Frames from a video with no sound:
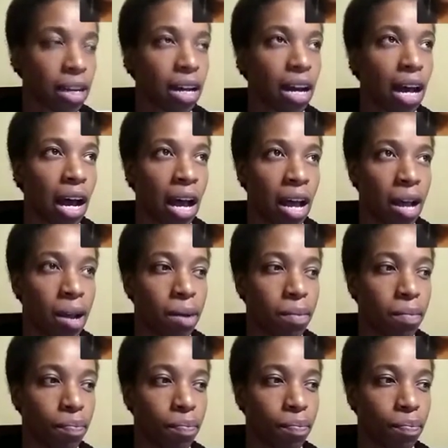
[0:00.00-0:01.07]

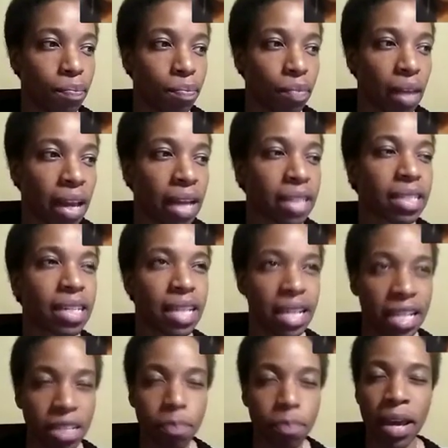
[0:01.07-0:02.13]
And I guess it
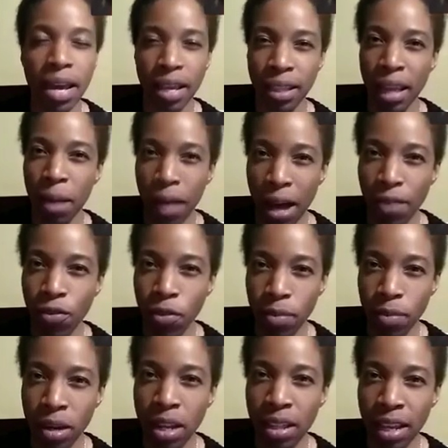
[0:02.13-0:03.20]
is being in that platform
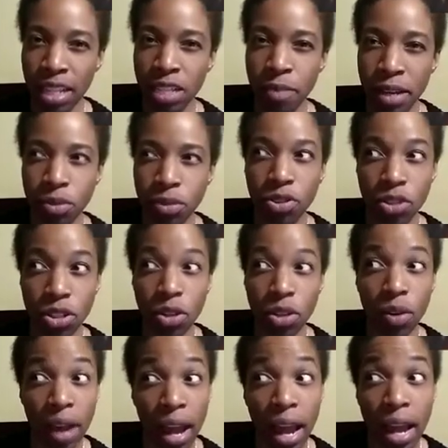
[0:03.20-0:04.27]
and in that space where it's just,
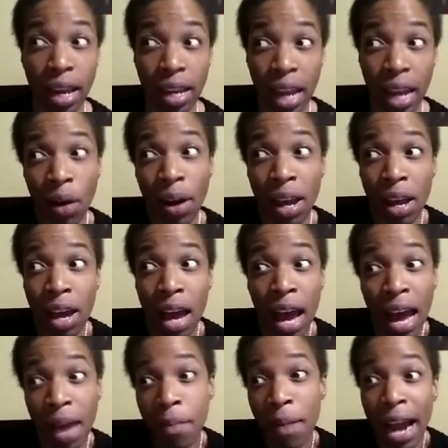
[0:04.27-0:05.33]
okay, now
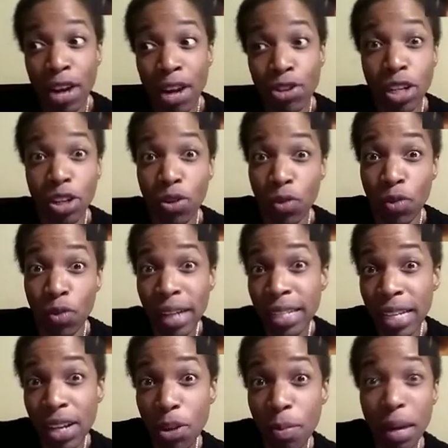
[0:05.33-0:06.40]
I'm actually
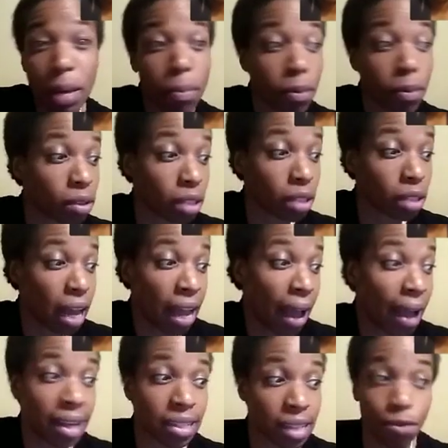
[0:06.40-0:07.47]
directing other people
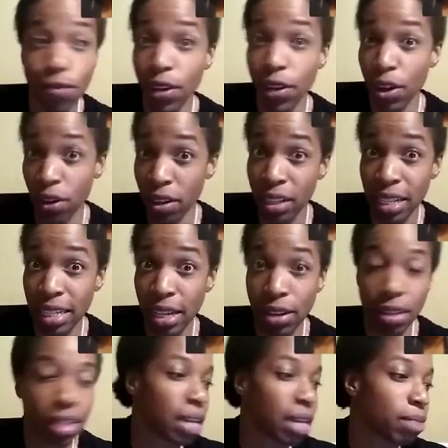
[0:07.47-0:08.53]
as I'm figuring this out at
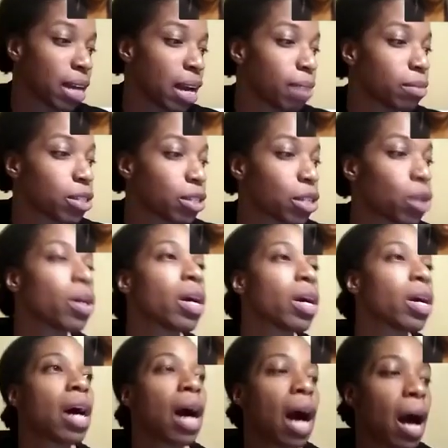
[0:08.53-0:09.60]
the same time. So,
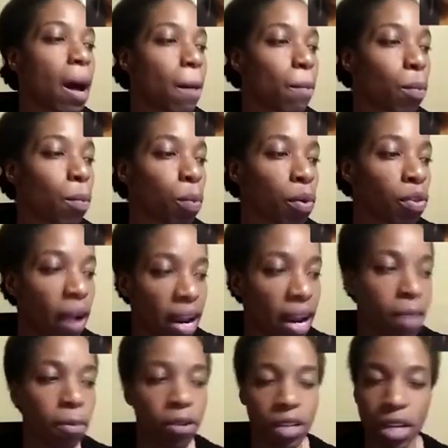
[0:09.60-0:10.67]
were there
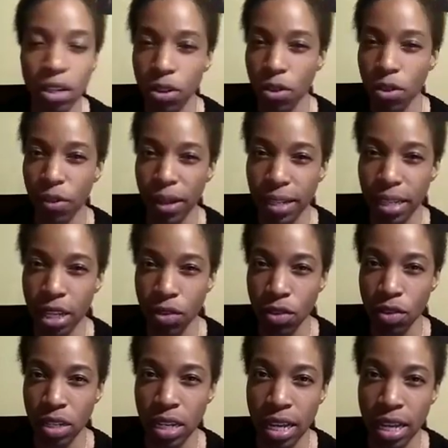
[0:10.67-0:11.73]
any particular things that you
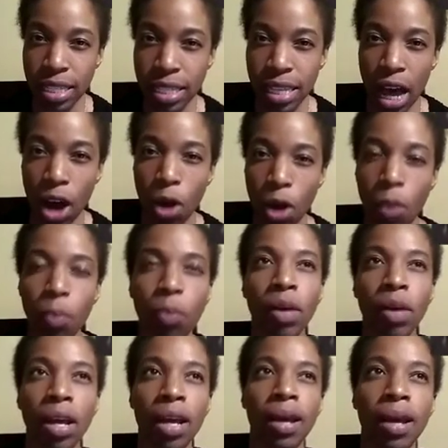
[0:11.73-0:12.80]
did to help
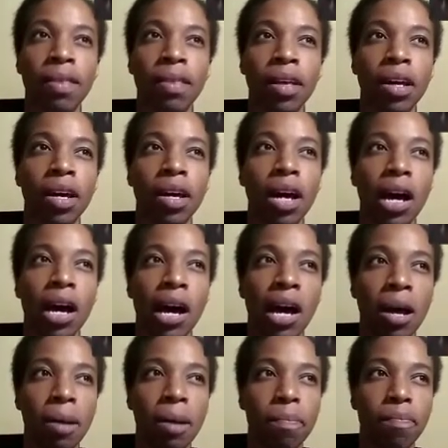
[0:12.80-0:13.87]
with
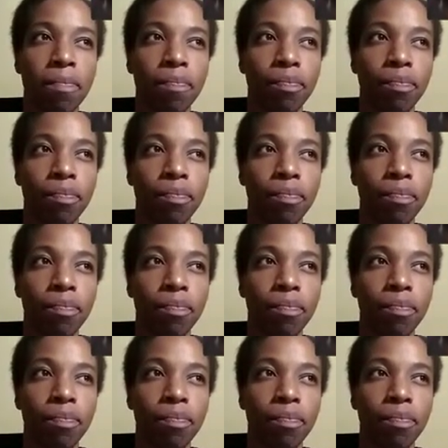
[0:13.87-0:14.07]
um,